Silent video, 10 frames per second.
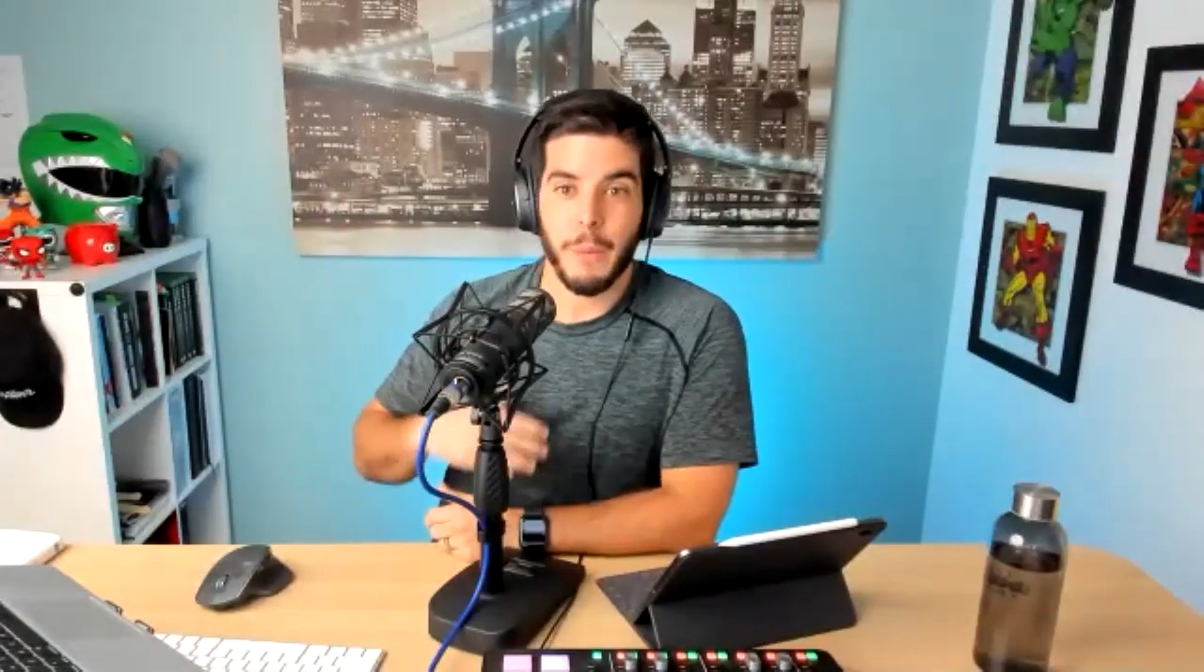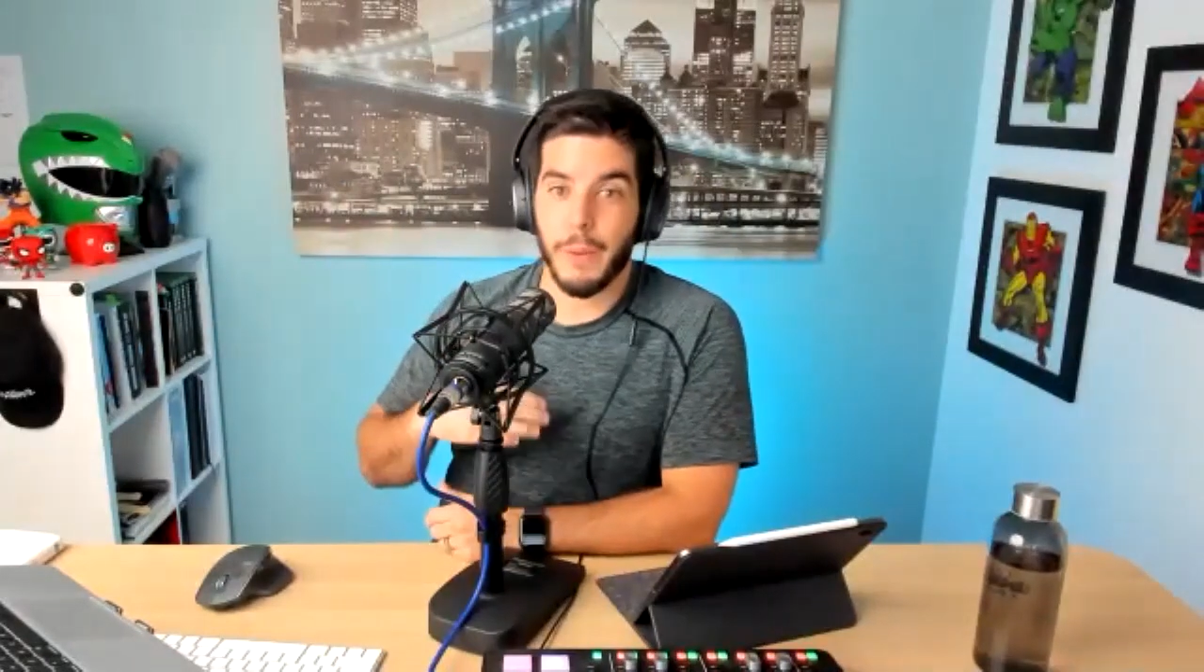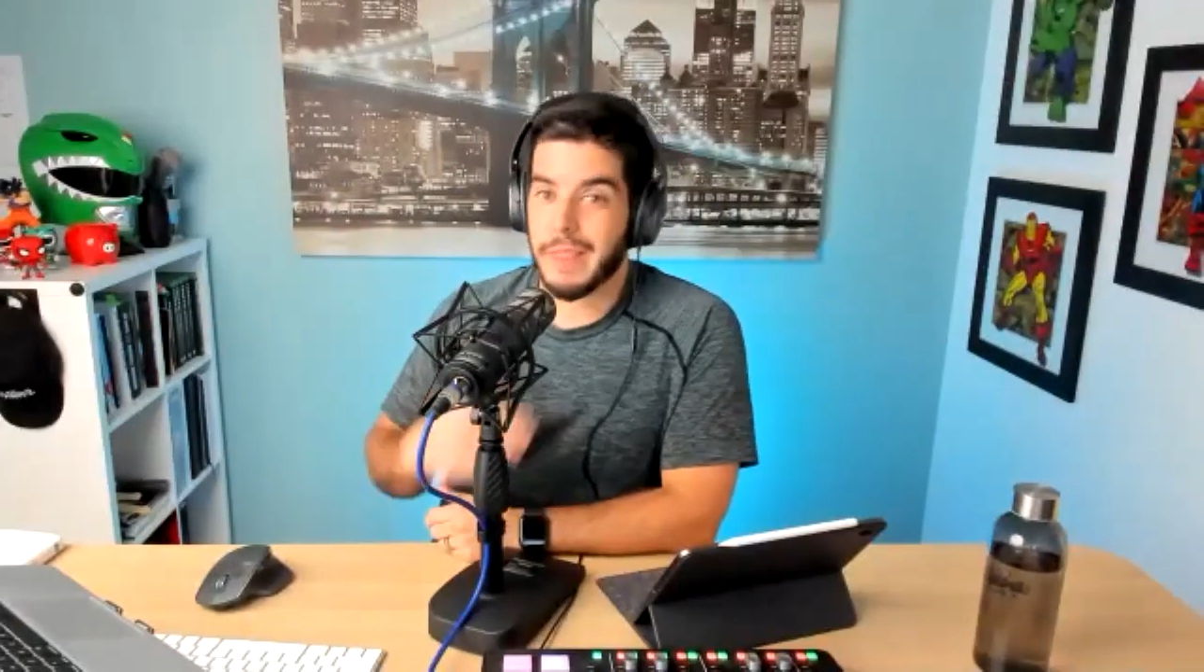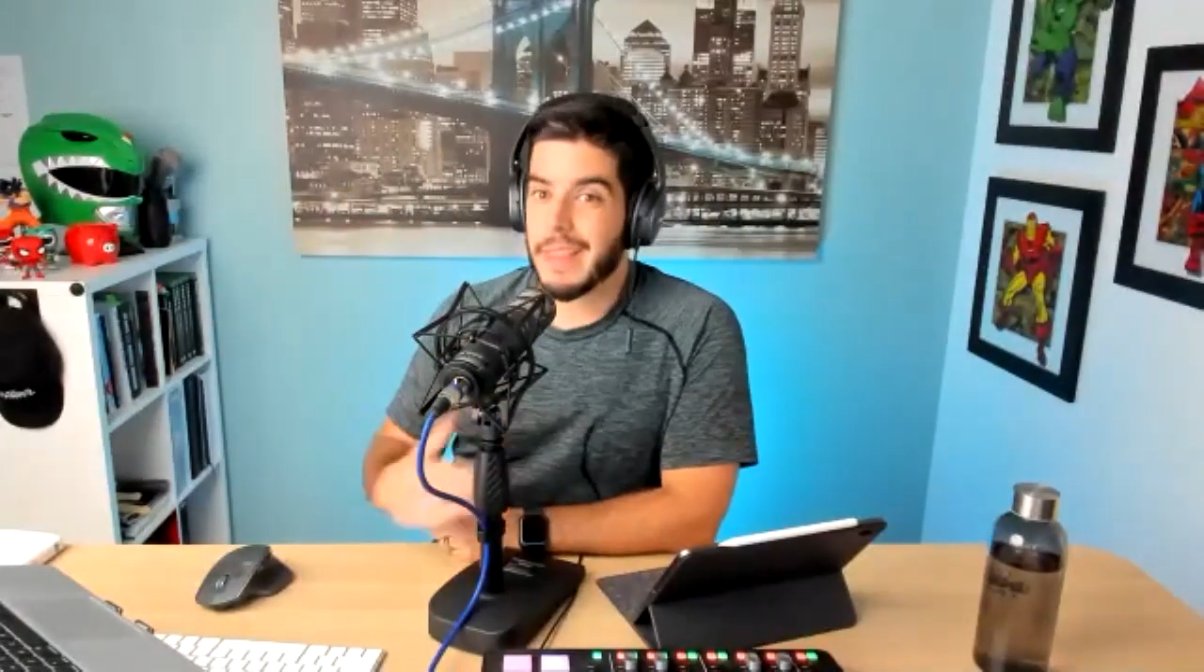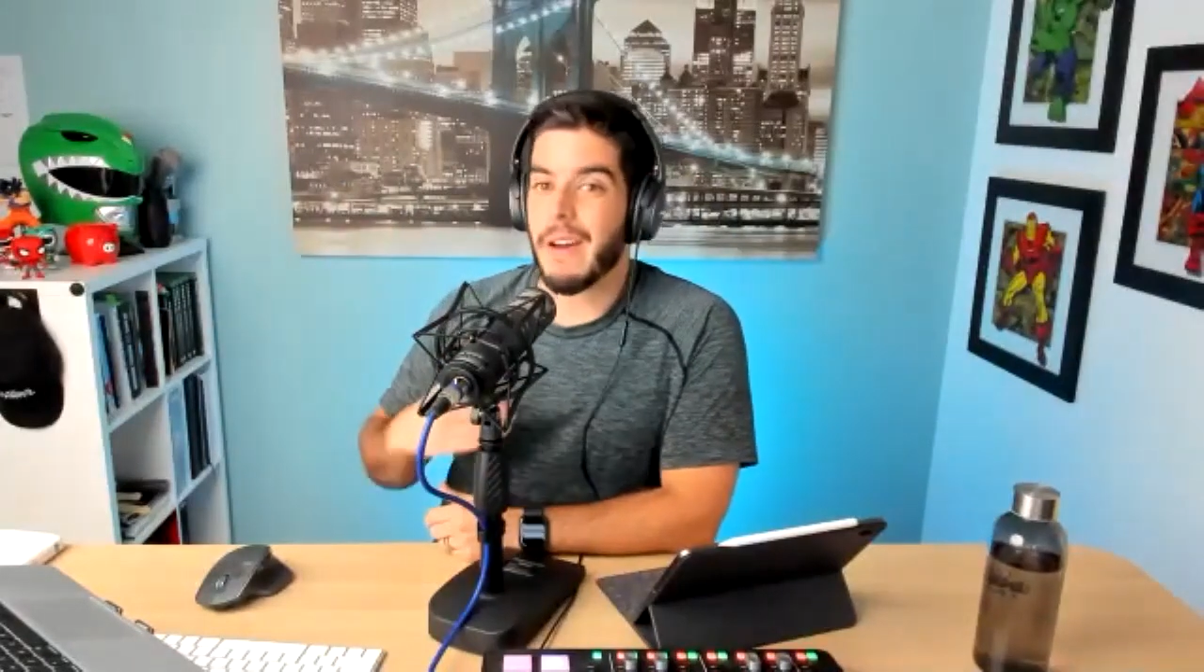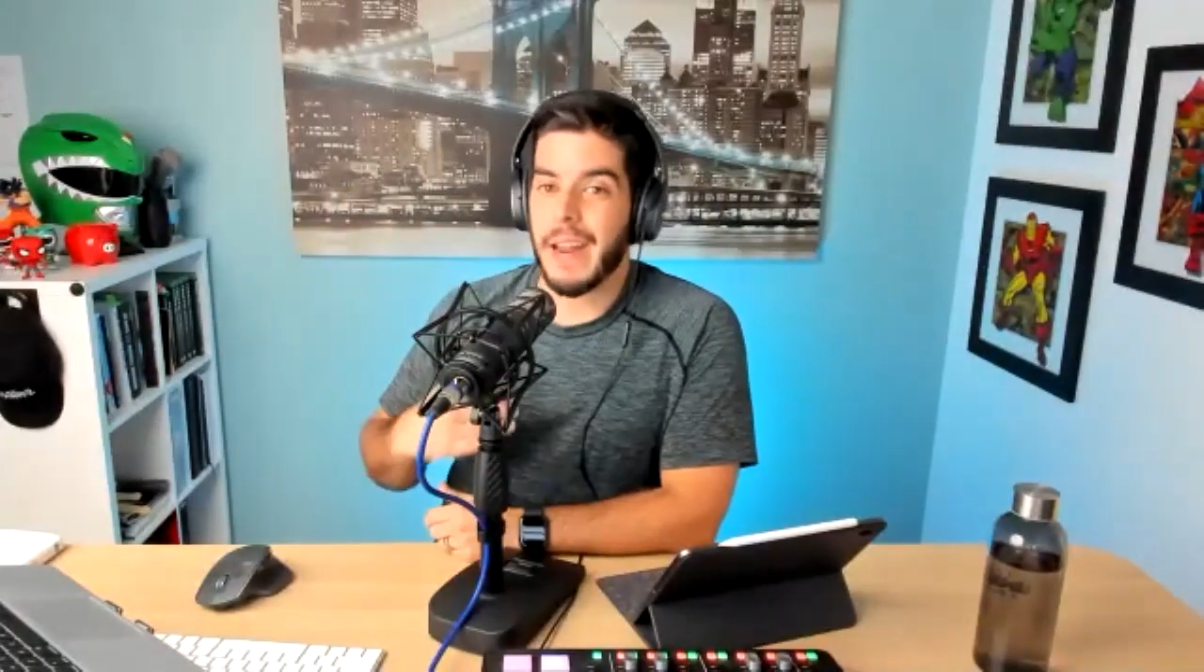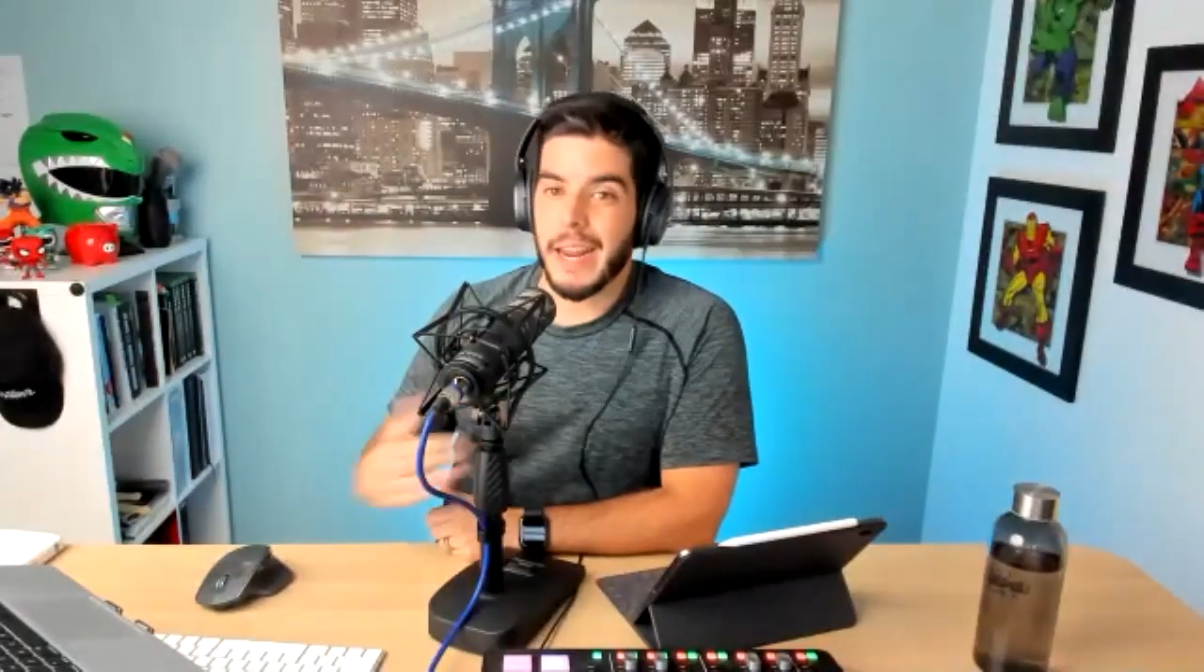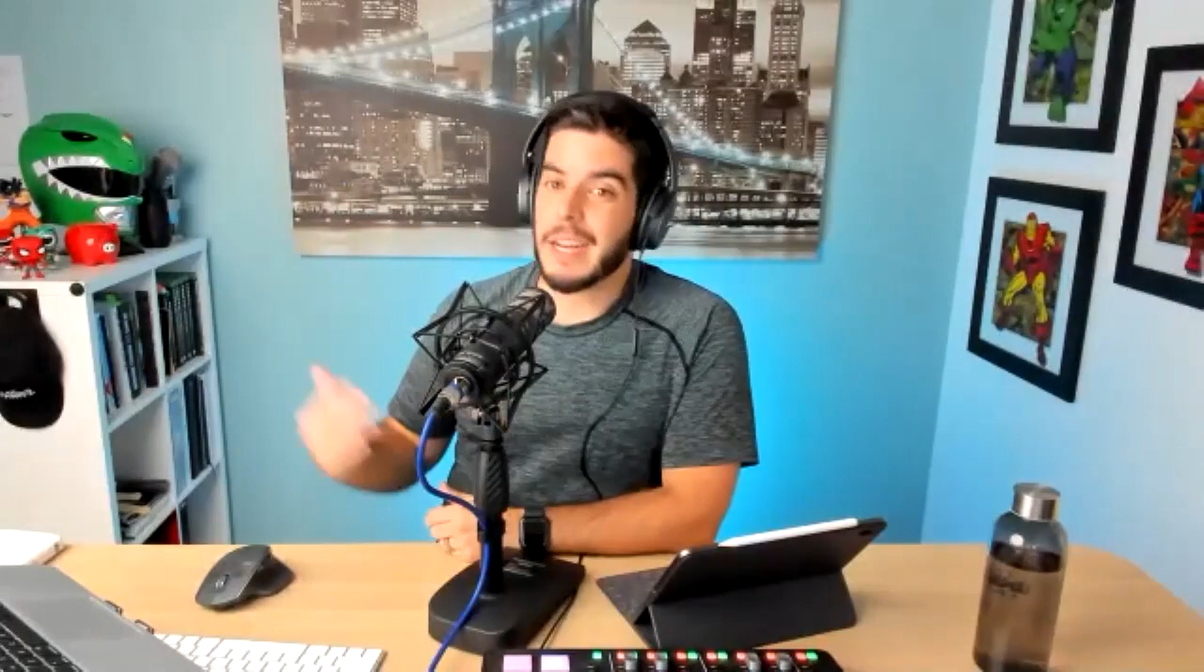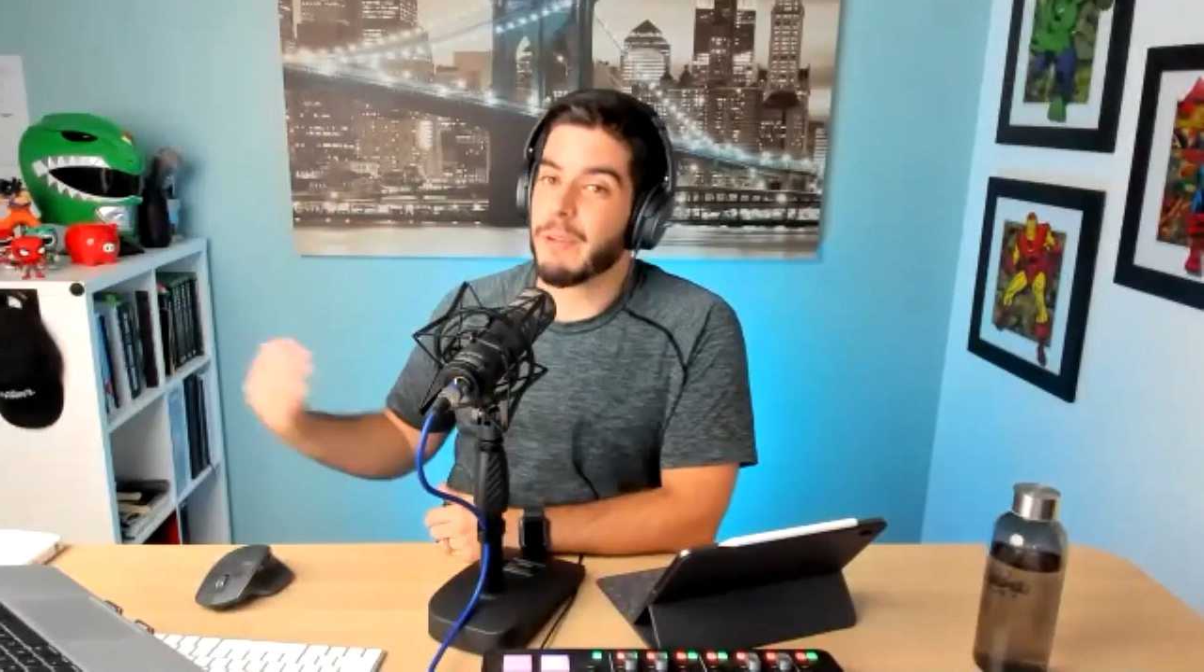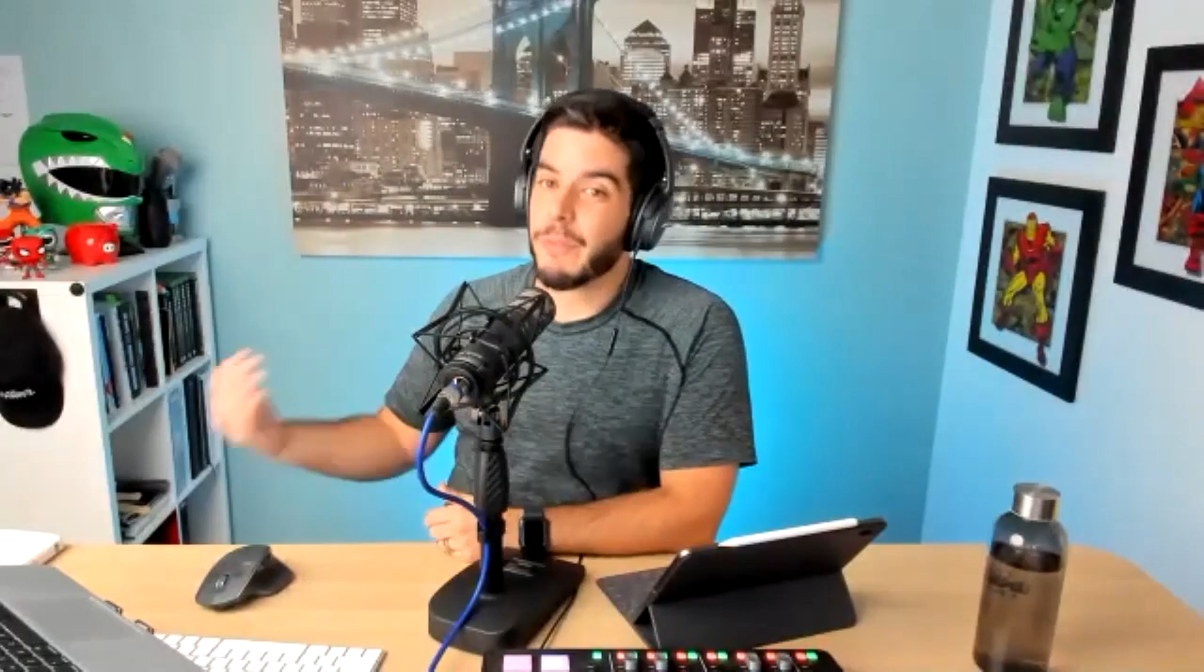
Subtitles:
without any